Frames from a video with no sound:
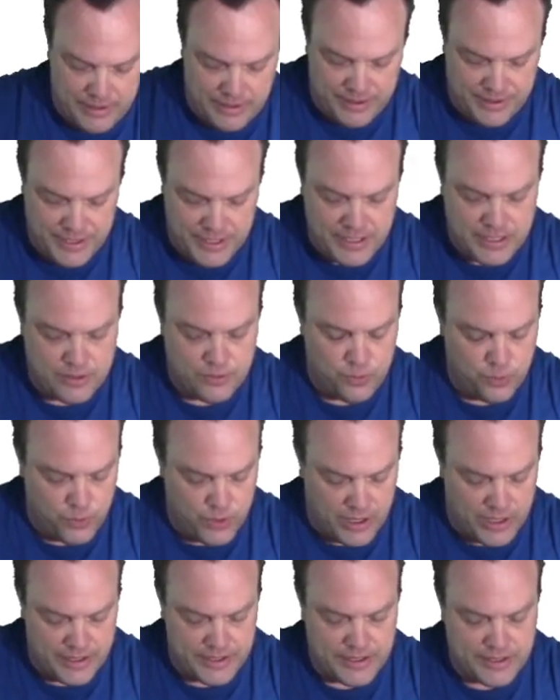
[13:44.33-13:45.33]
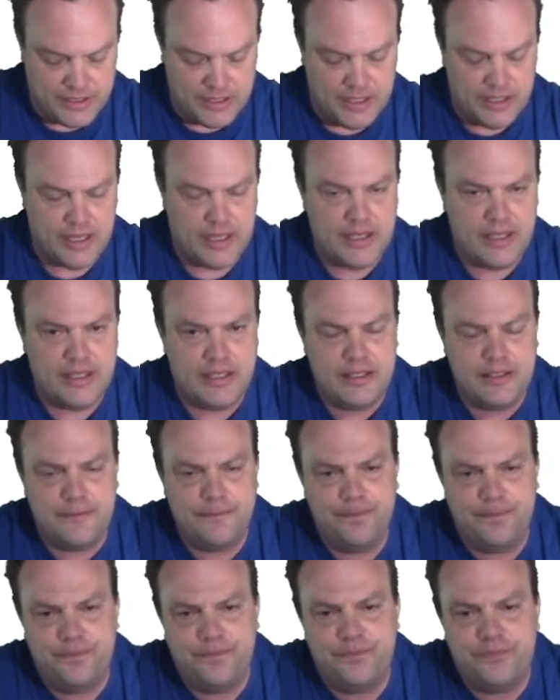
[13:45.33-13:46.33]
This was a
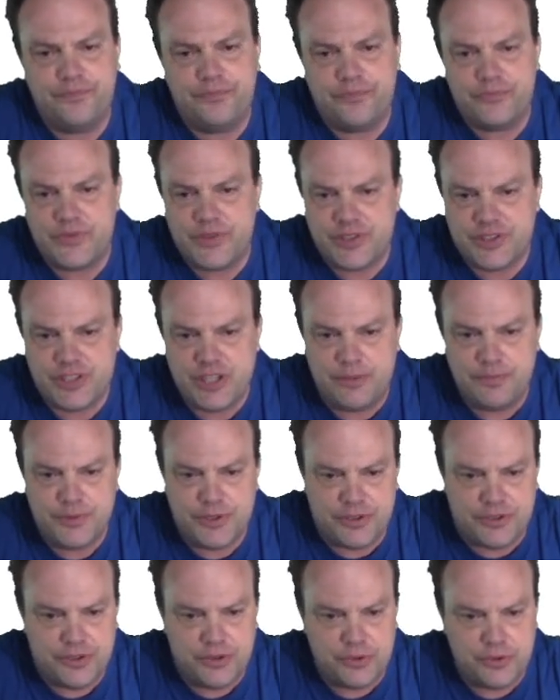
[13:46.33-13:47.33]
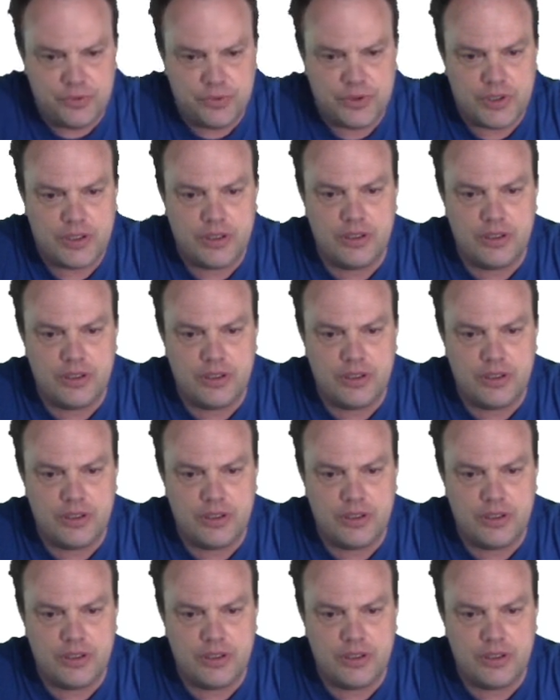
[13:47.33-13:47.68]
substitute.